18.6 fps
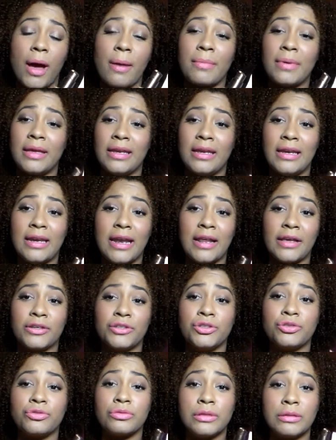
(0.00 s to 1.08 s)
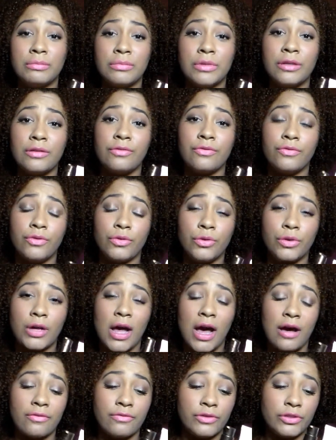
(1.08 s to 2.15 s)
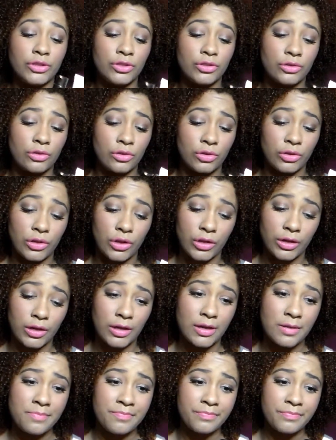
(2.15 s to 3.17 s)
I'm getting an extremely full coverage look.